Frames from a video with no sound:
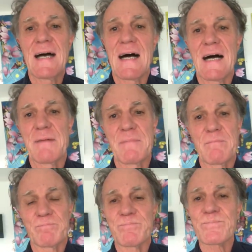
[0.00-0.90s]

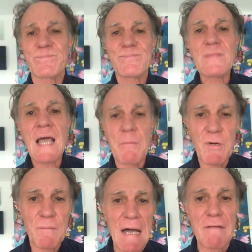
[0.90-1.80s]

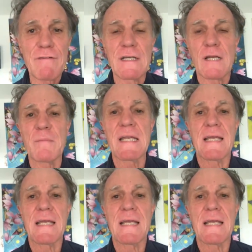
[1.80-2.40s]
Put him out for a little bit.